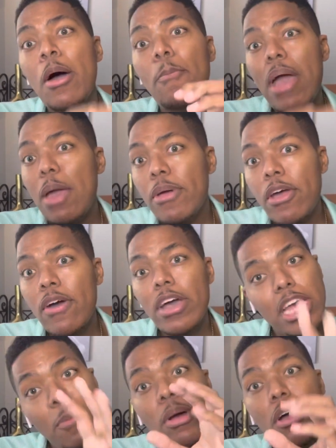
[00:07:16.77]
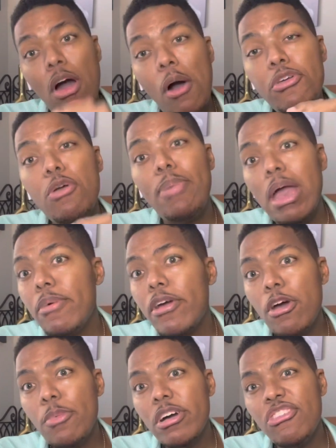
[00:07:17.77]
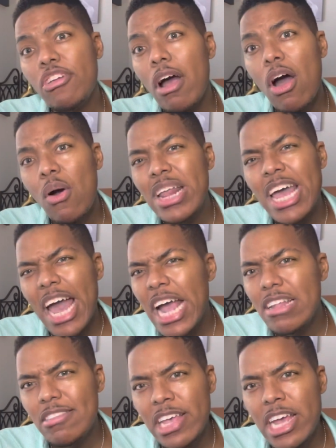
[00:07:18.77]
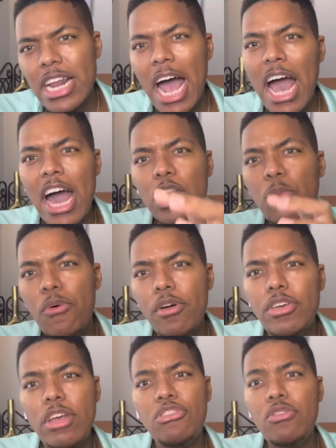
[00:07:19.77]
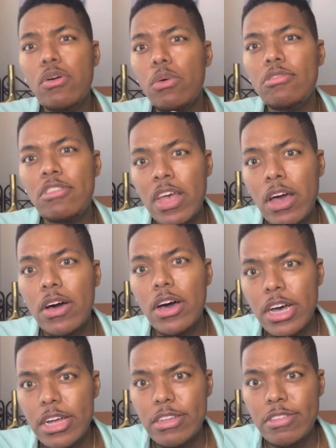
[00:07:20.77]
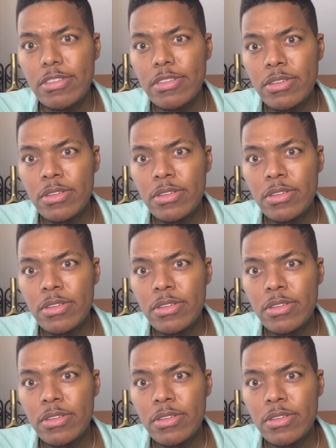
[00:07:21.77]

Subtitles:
baby girl. I'm gonna call you baby girl because you're only 18. How in the world is you gonna tell us?